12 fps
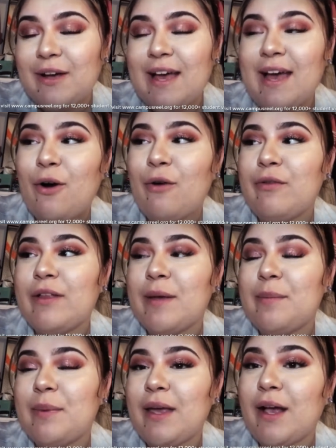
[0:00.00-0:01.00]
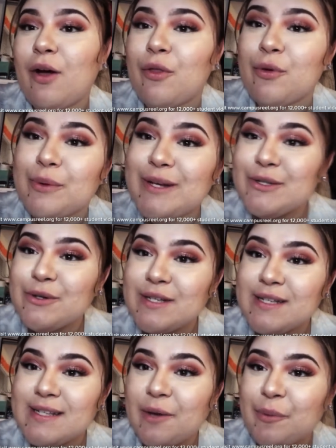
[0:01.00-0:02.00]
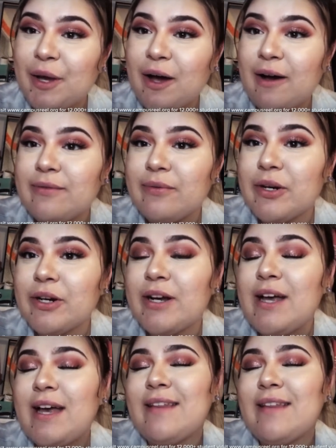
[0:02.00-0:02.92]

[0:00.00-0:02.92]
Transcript: hopefully it being all the resources that we offer,